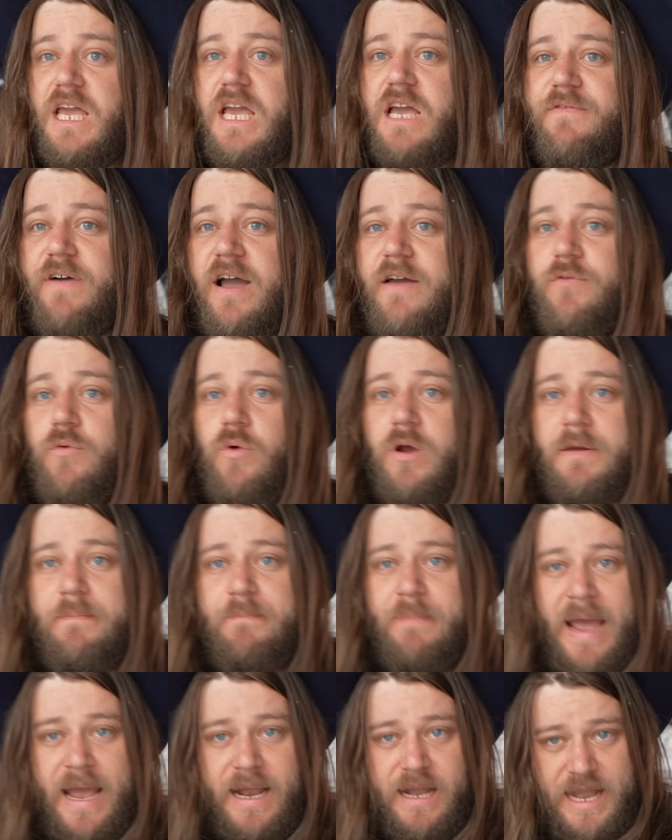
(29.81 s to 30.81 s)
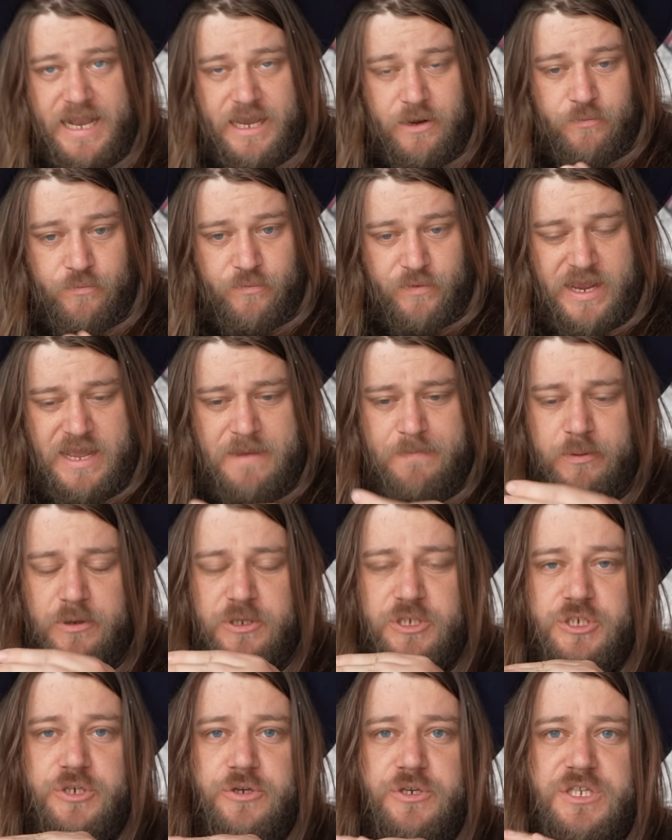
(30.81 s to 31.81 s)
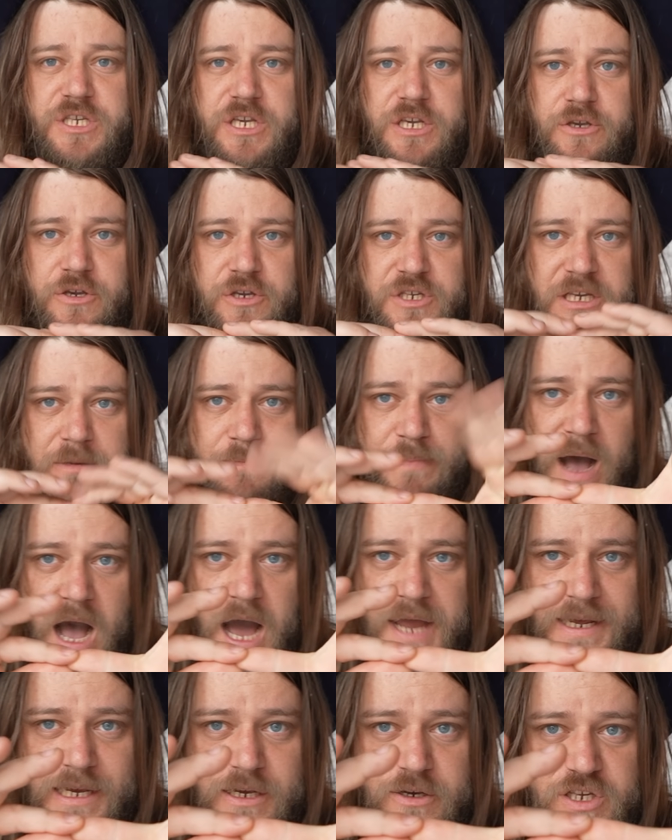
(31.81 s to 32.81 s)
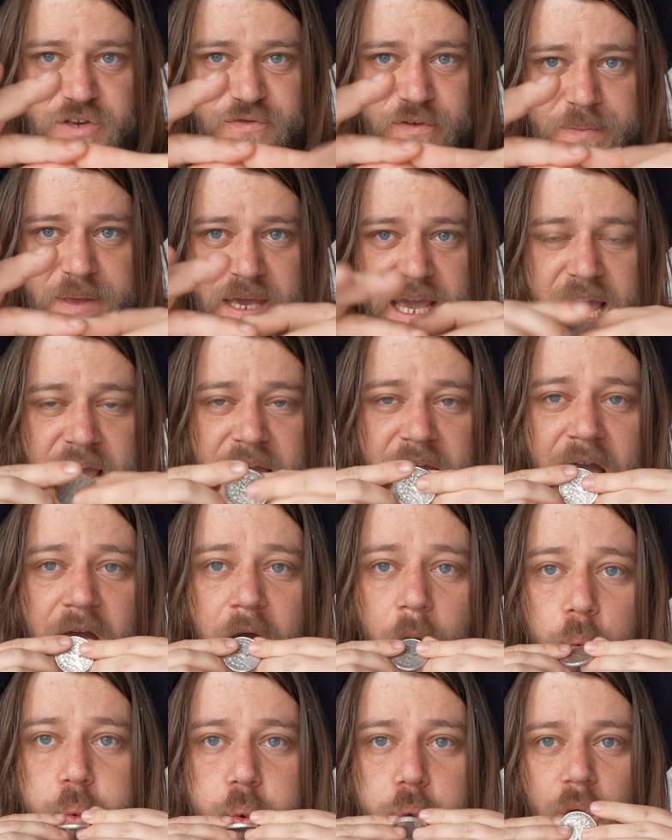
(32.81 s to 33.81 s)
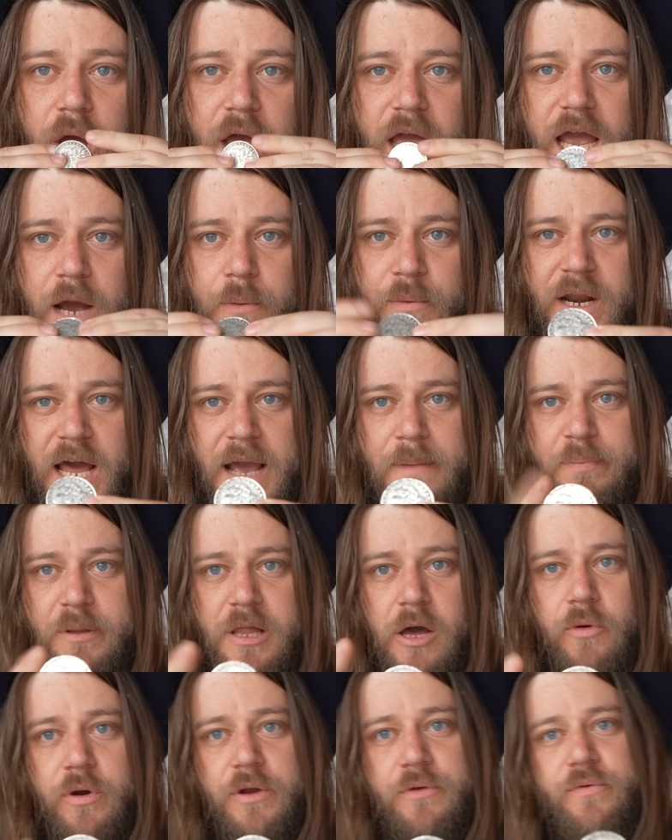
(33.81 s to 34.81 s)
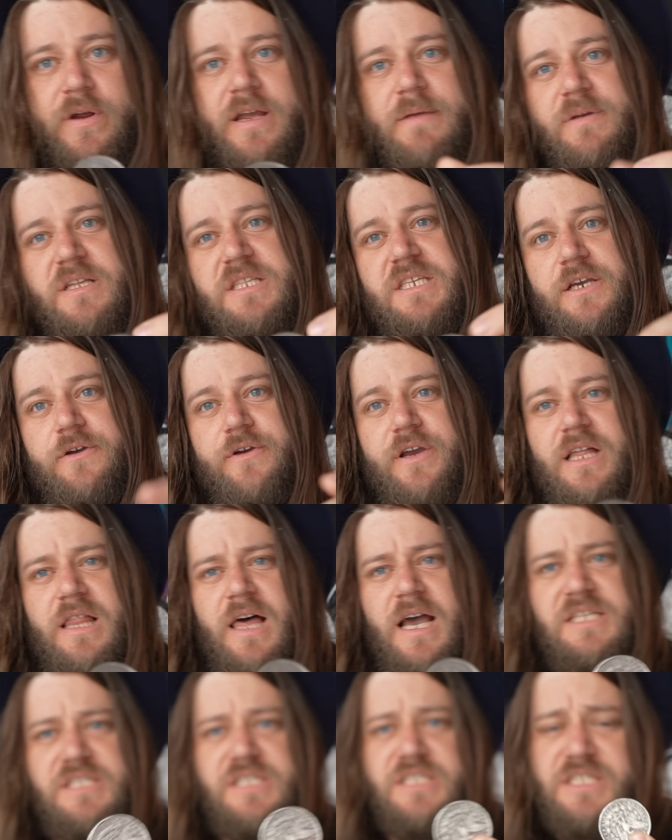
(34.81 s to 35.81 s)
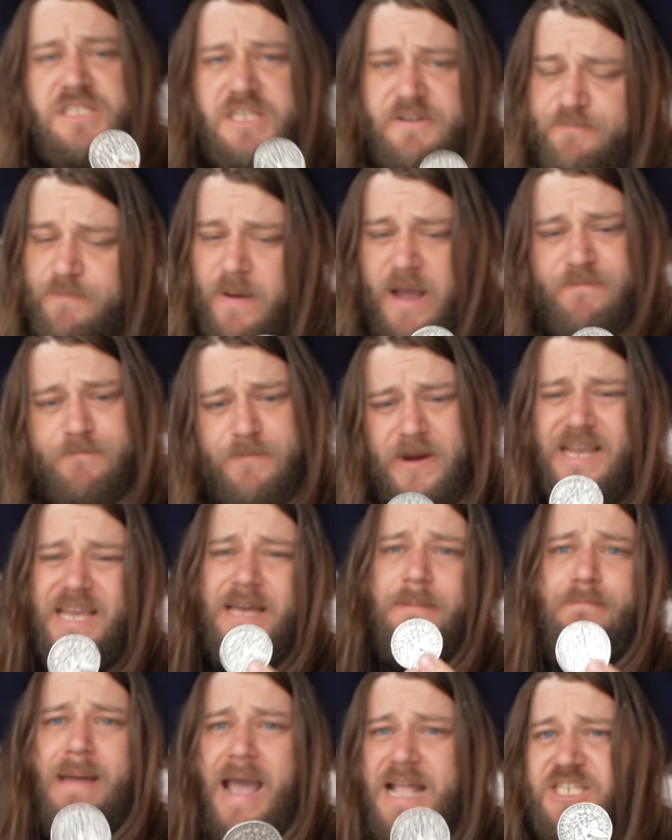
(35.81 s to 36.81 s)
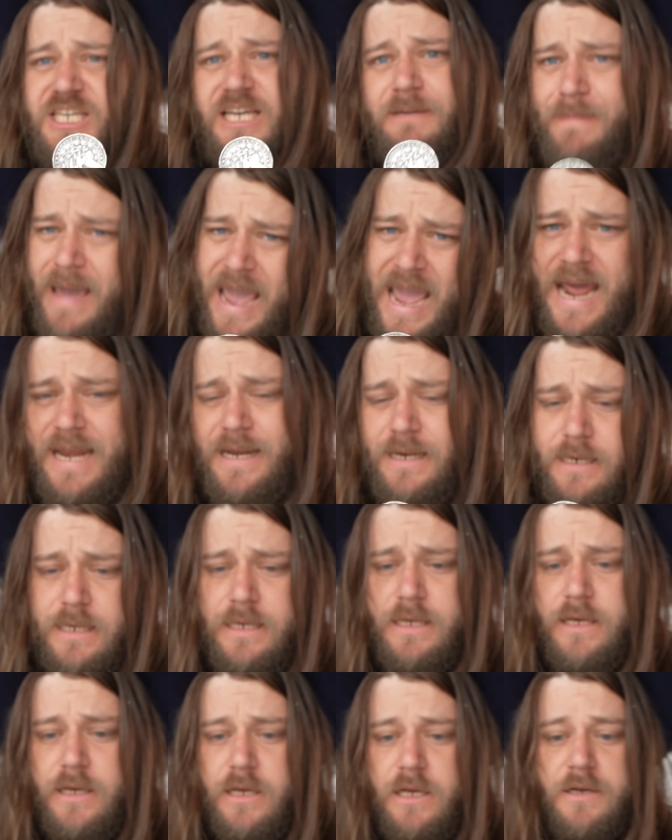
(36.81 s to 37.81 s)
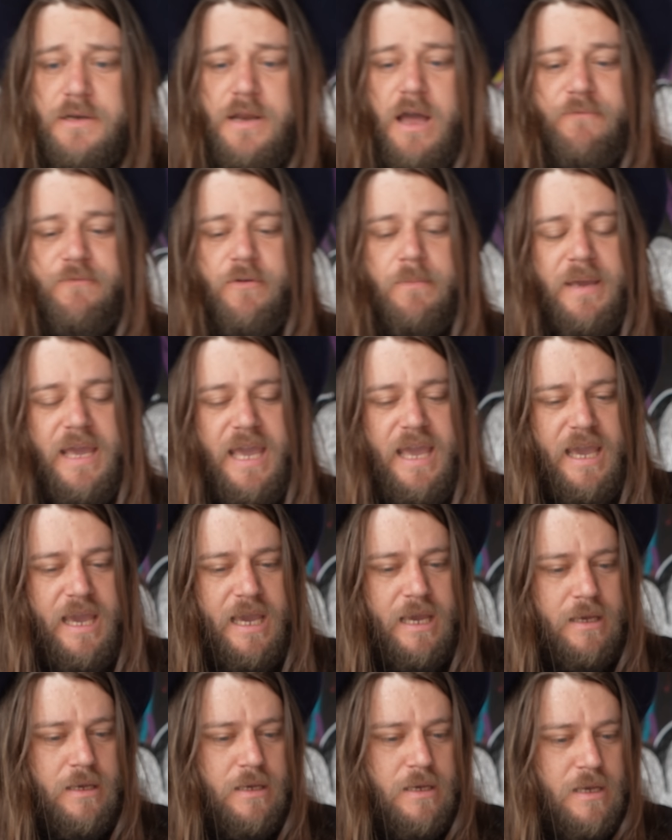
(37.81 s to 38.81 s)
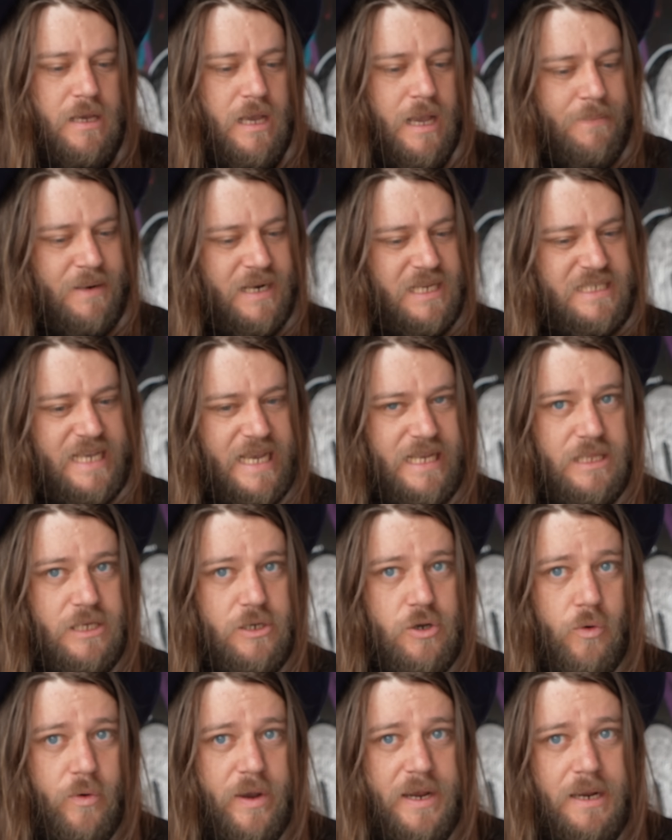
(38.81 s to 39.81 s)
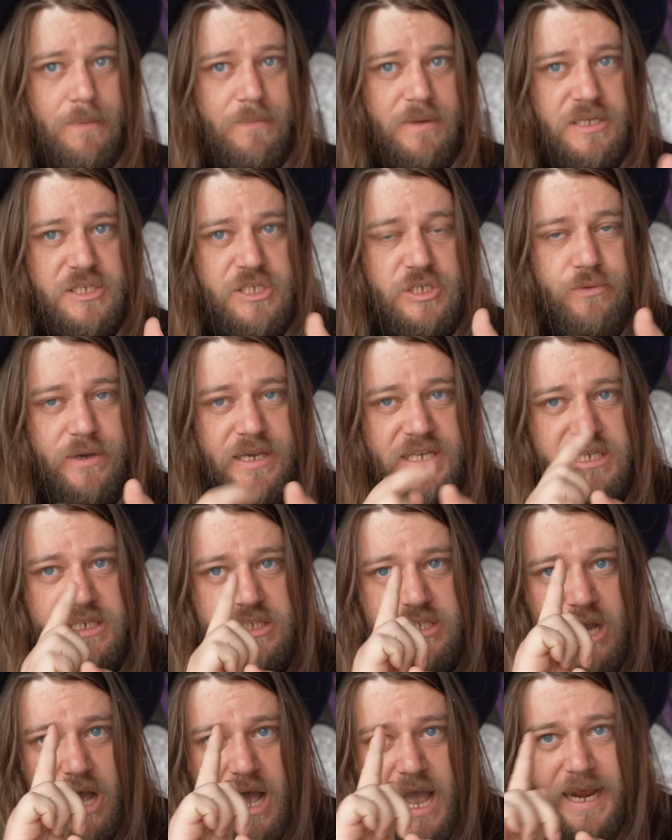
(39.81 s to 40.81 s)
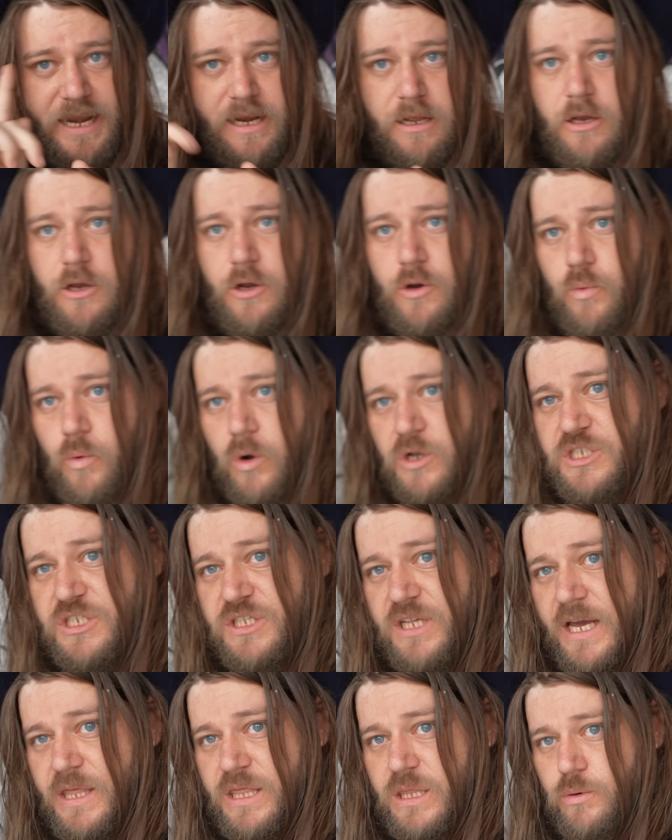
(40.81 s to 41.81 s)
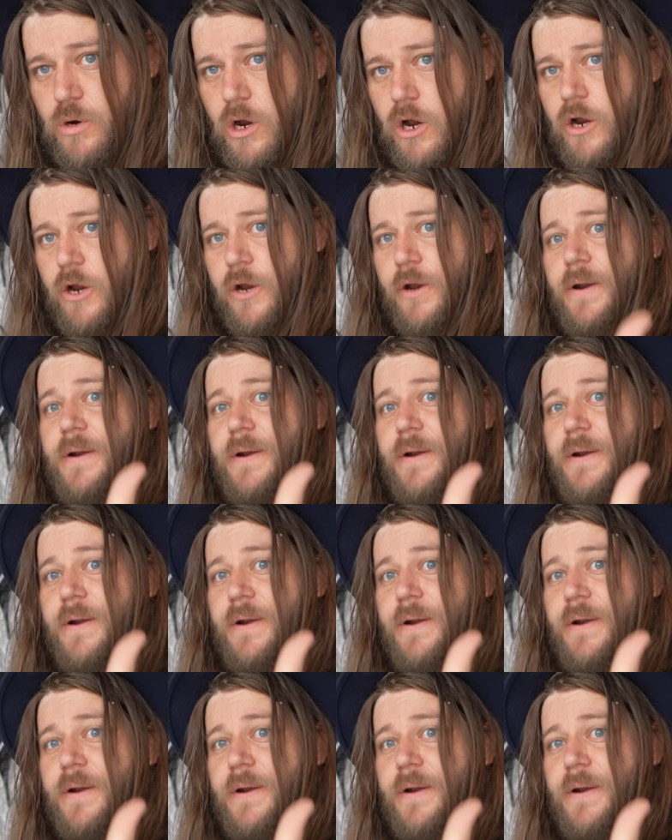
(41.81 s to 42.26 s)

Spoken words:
If I ever want it back, I can reproduce it using particles from the air, and when I blow, it rematerializes as if by freaking magic, man. Now from here, I'm gonna take the coin, I'm gonna squeeze it tight. Watch as I throw.